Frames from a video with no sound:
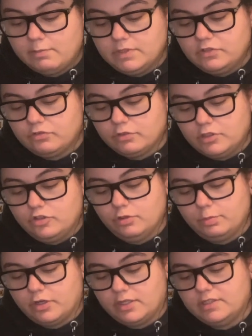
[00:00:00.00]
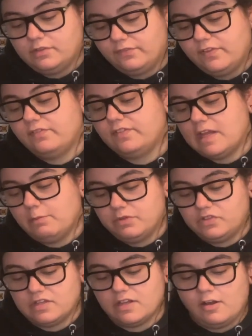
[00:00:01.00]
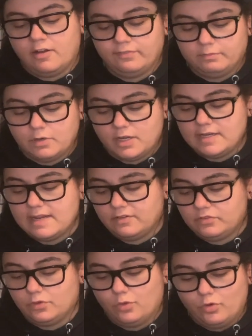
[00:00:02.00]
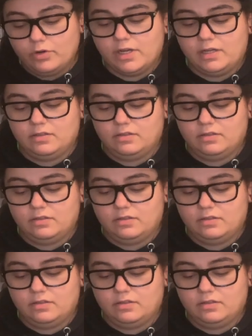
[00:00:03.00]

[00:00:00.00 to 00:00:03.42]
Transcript: mystery coupon is 15% off my next order.